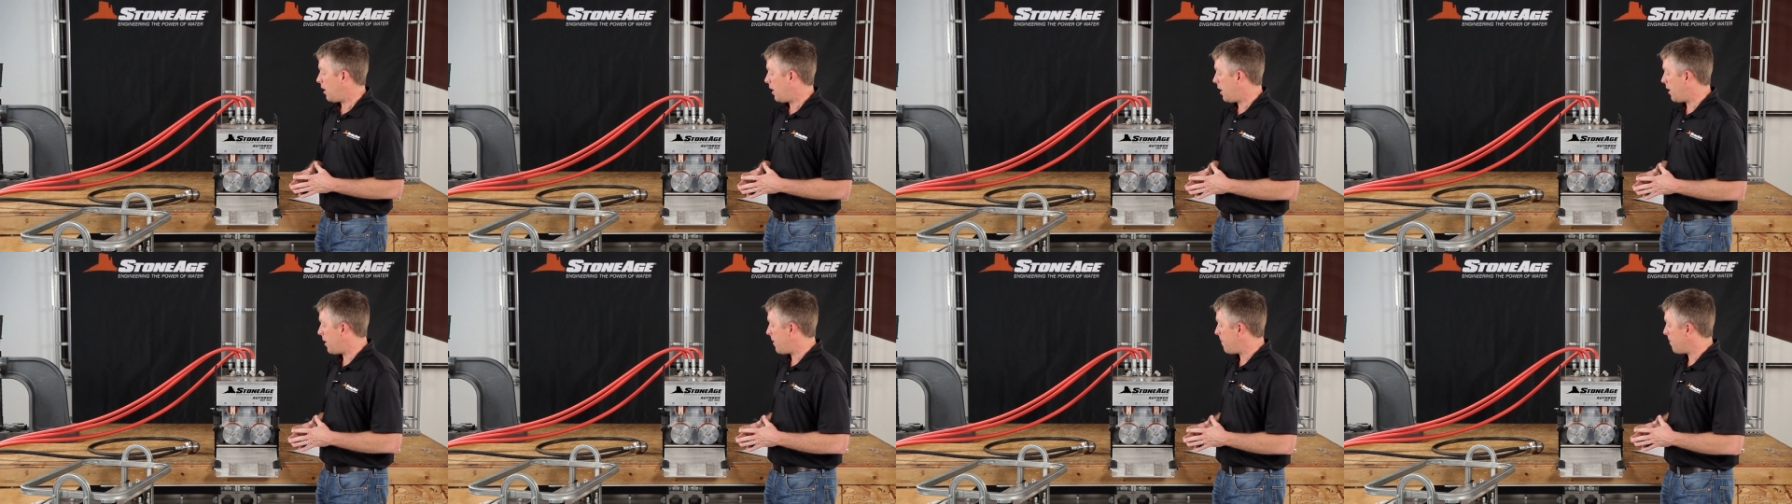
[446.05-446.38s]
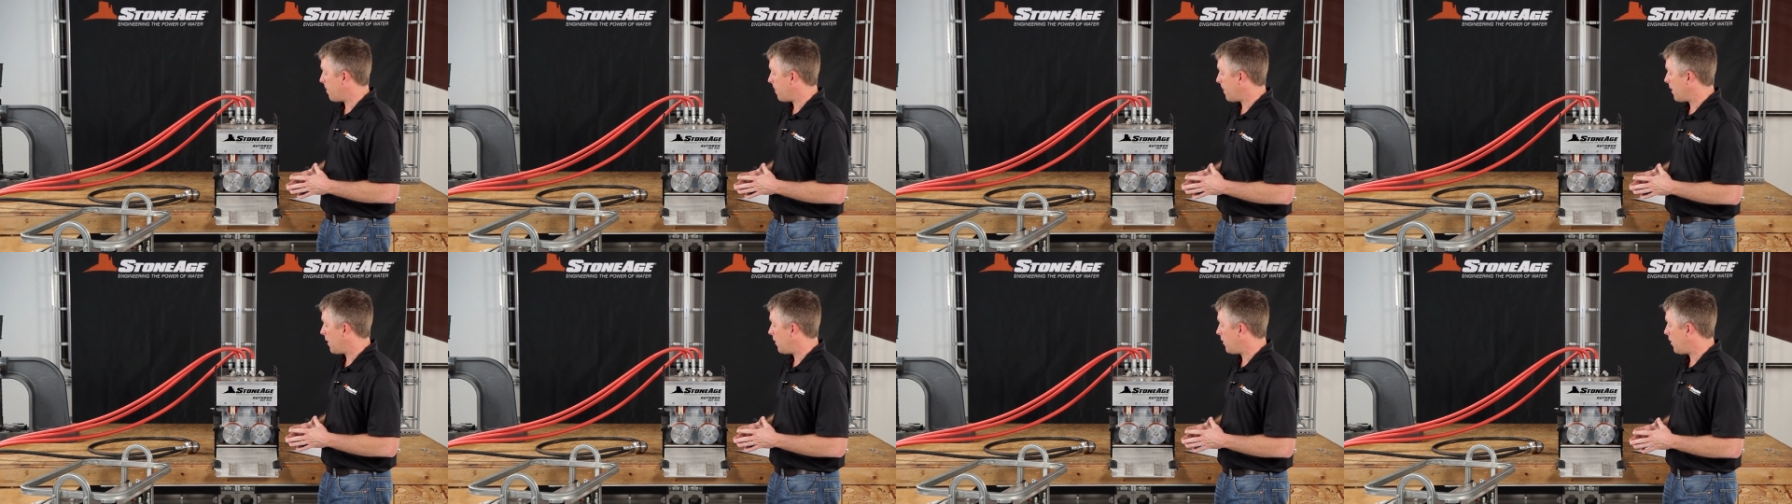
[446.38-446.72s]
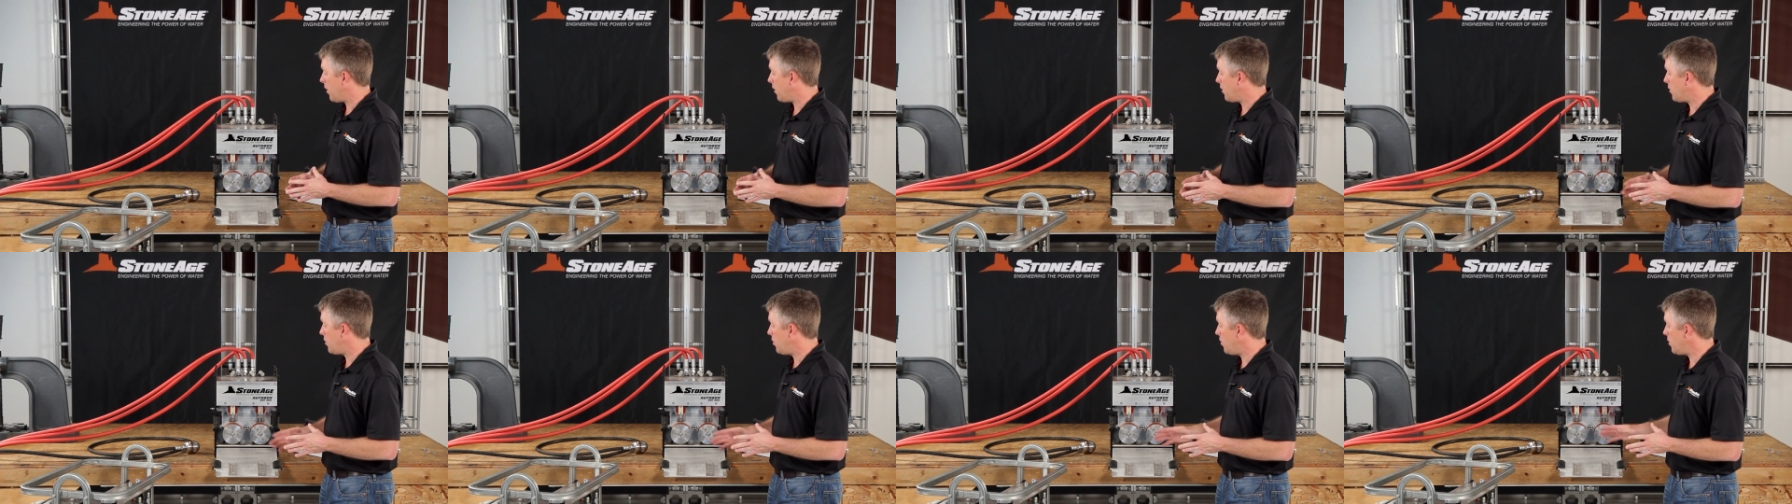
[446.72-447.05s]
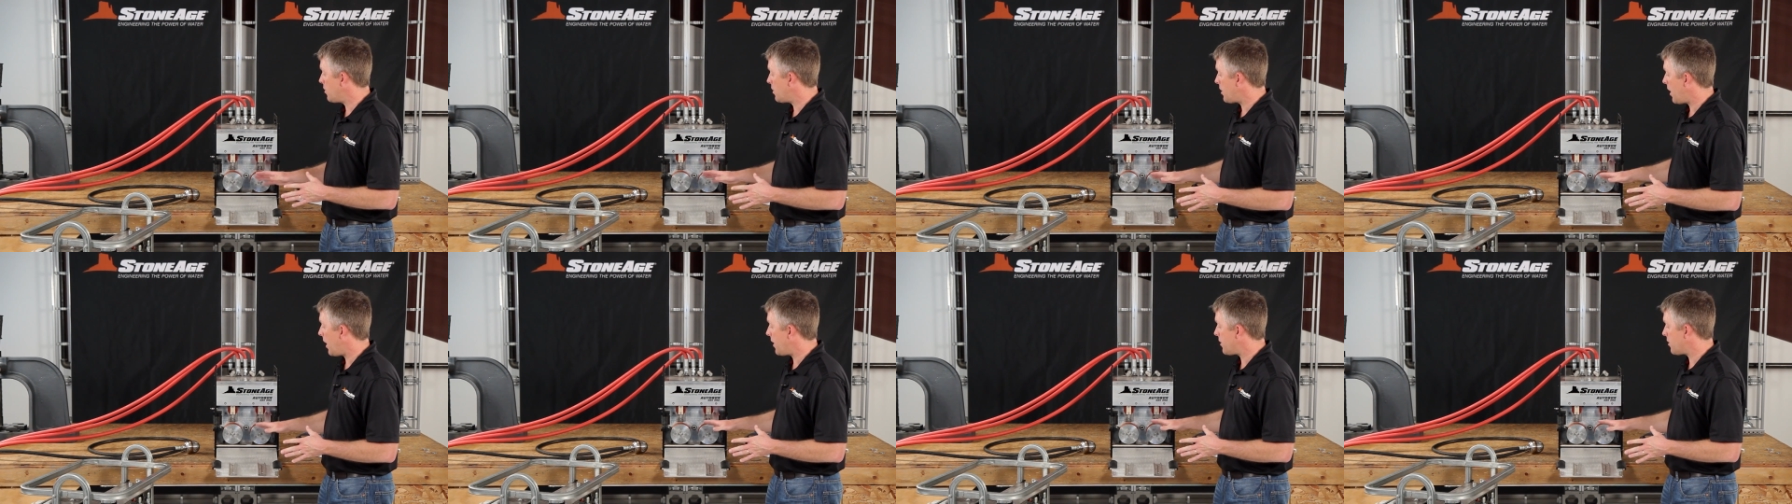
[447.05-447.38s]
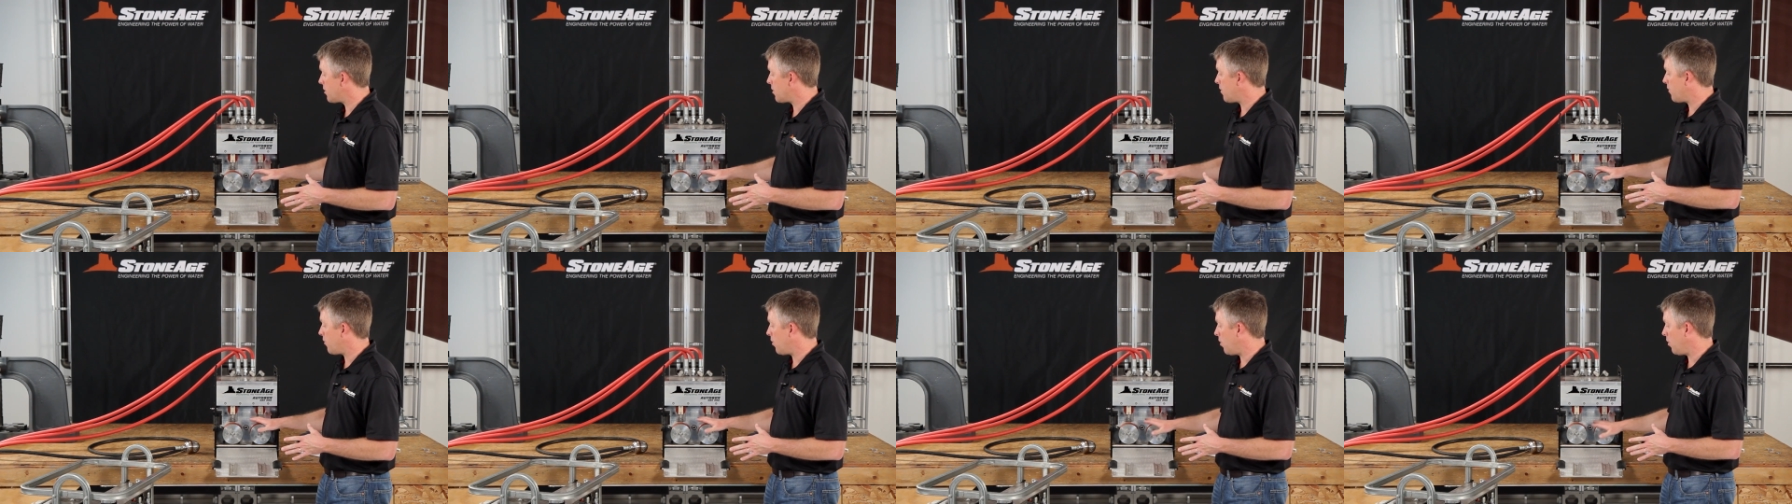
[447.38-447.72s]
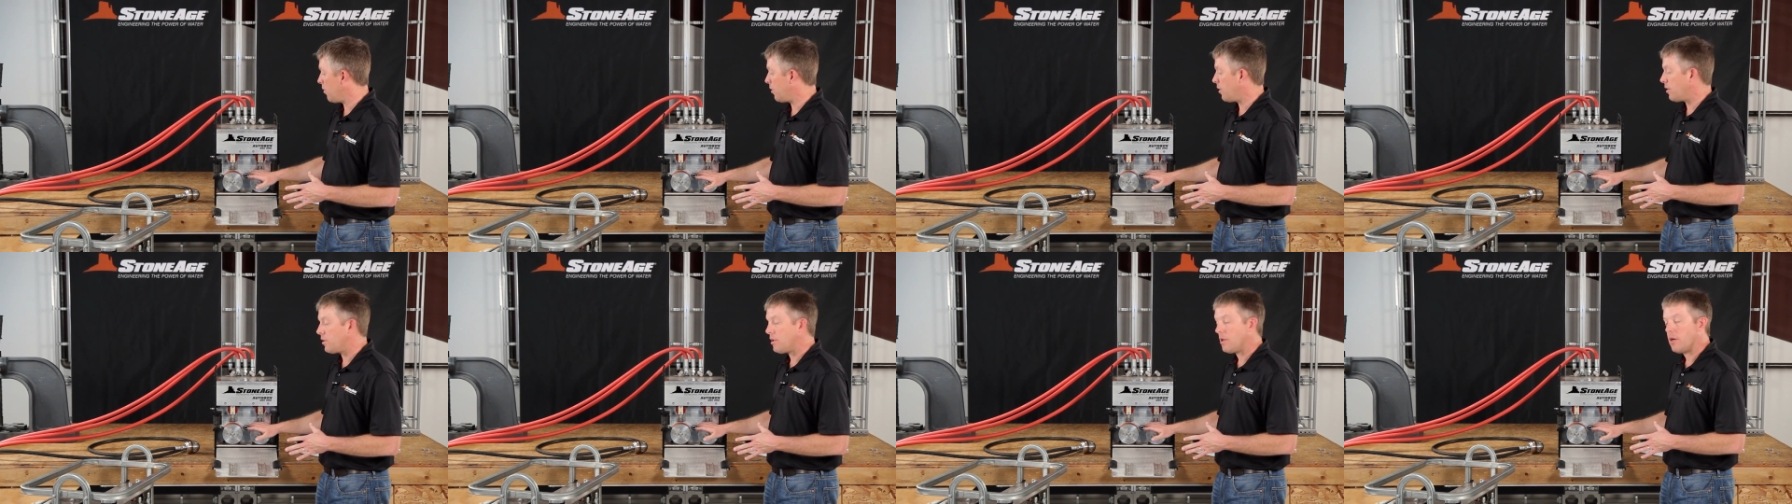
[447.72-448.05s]
There are 2 sizes of
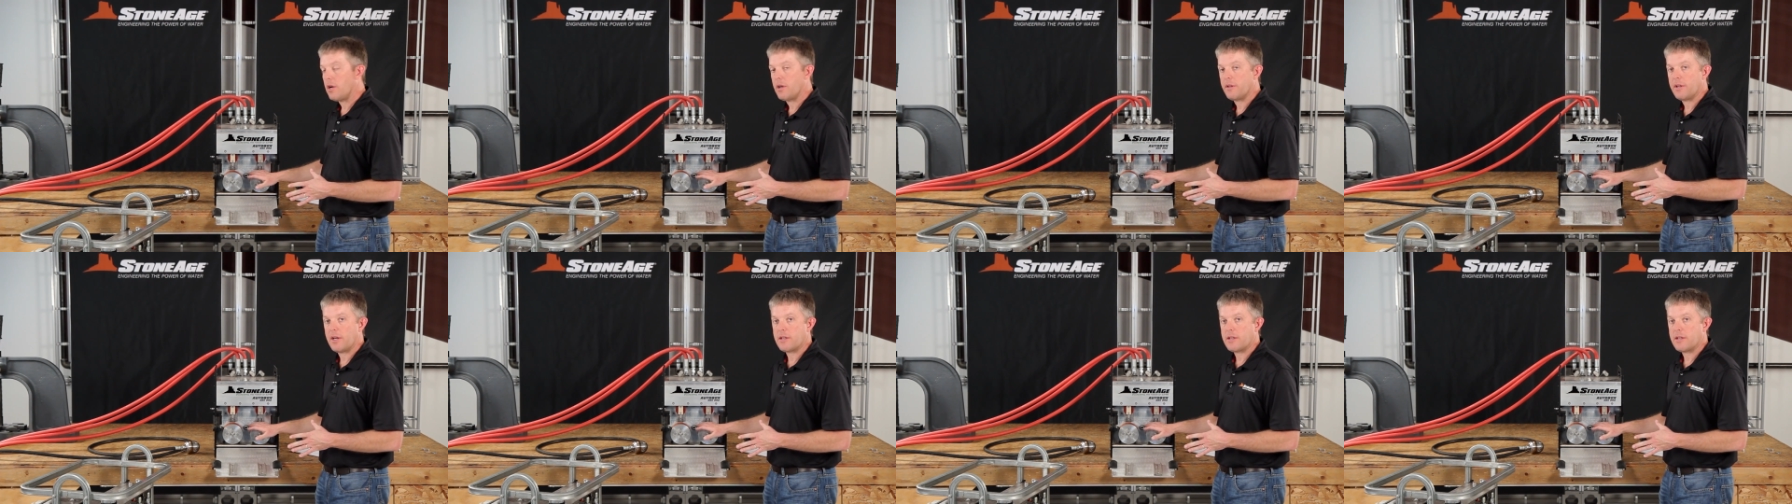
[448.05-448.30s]
rollers here,